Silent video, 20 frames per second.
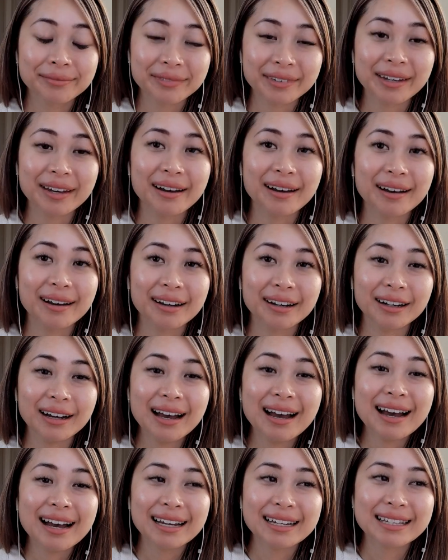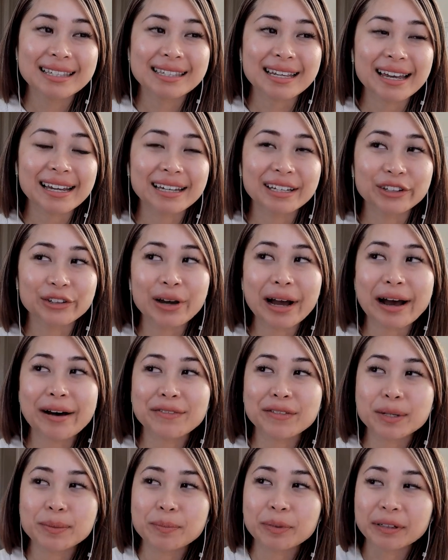Yeah. It's like you have
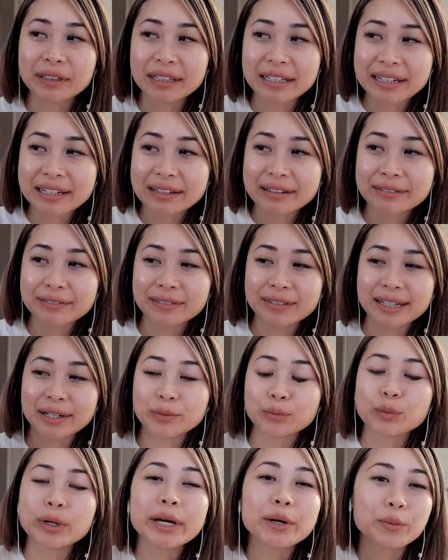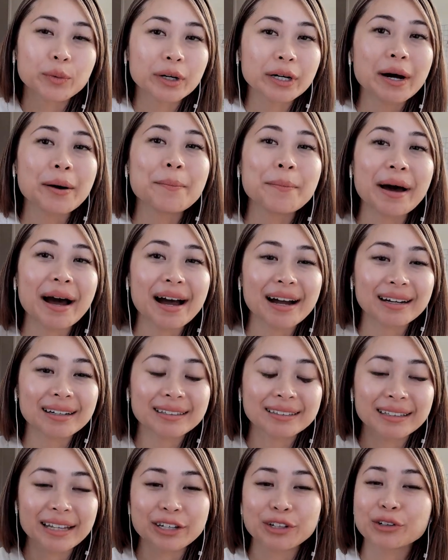to believe it it will come back.
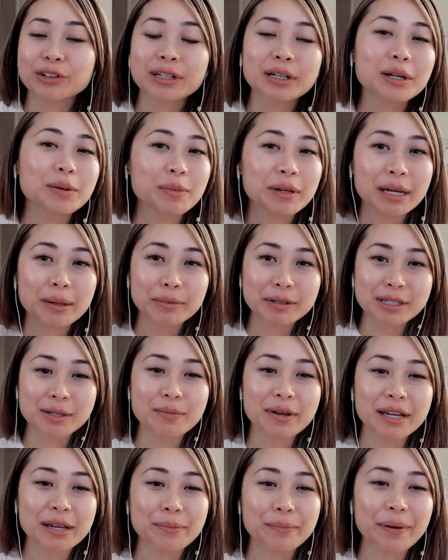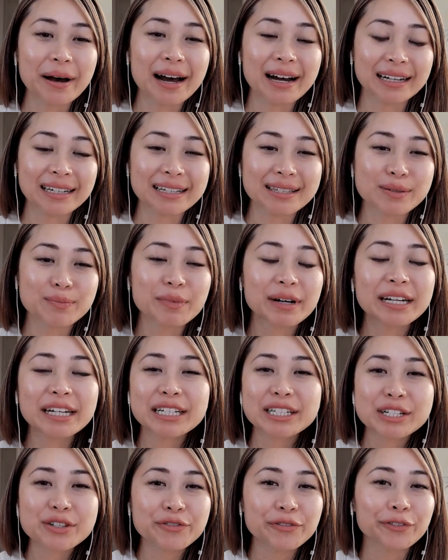Like you're going to be able to make it back. It's money
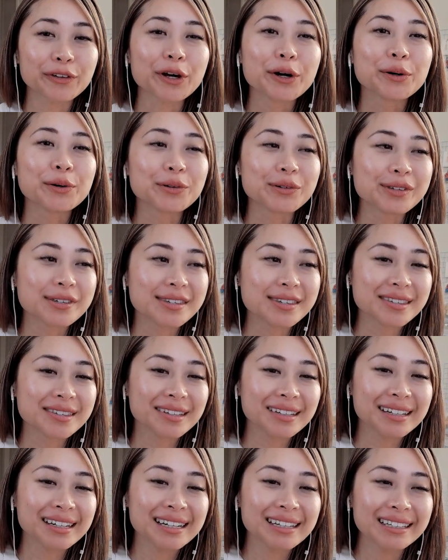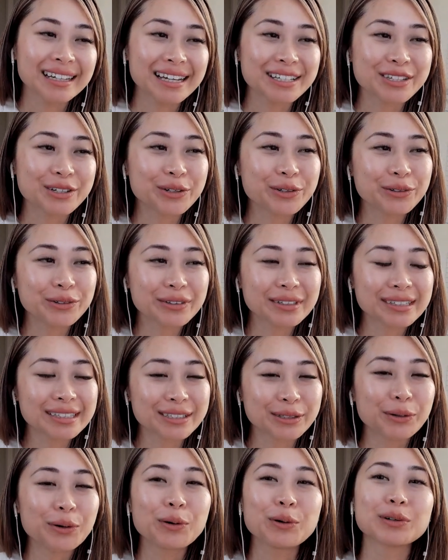just flows like don't
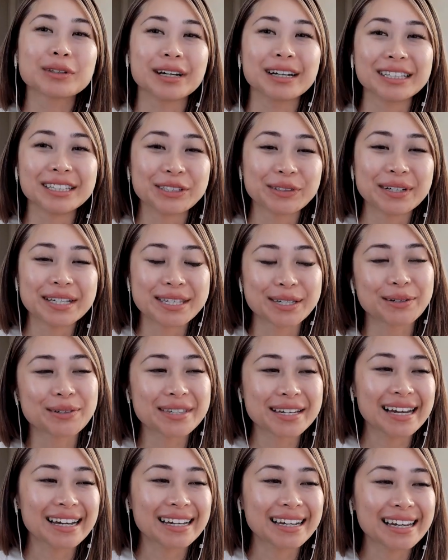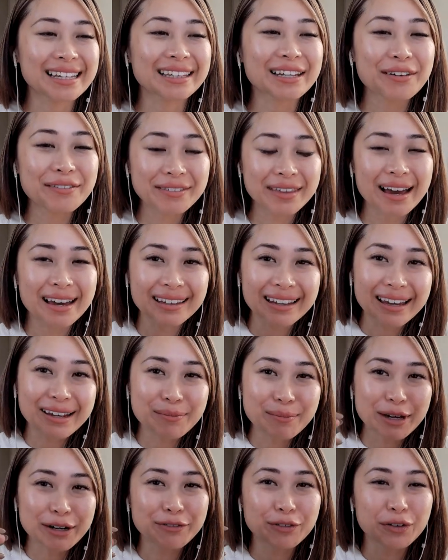don't hold on to it so tight i love that like
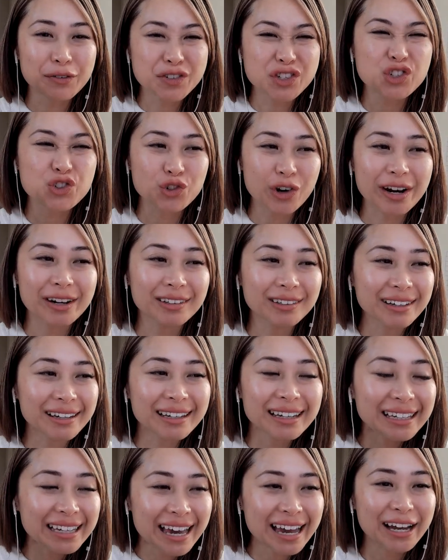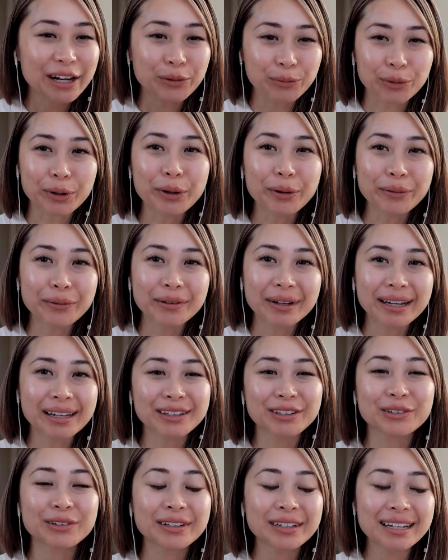metaphor of strangling it can't grow it,
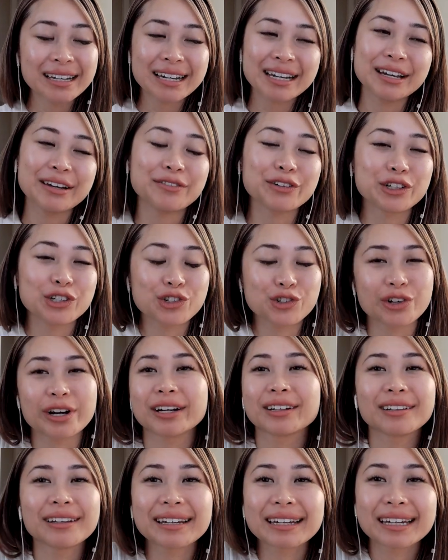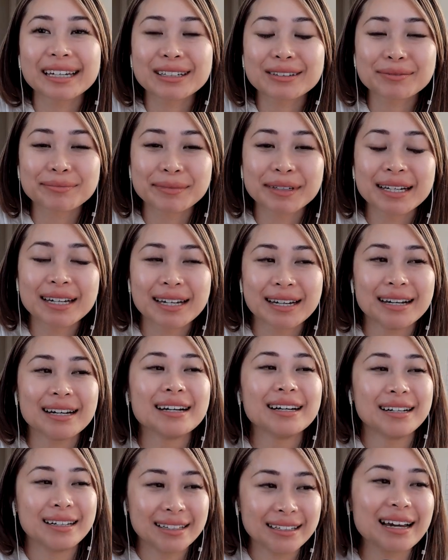you if you're strangling it
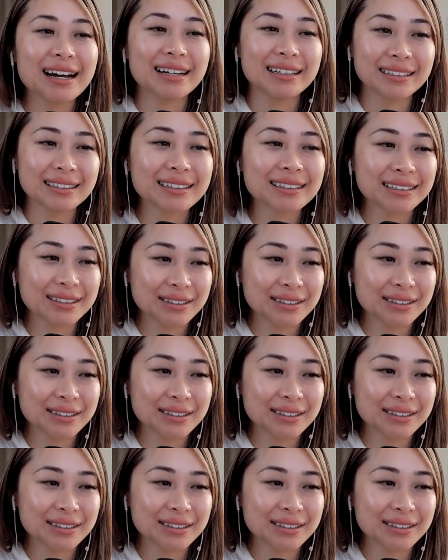yeah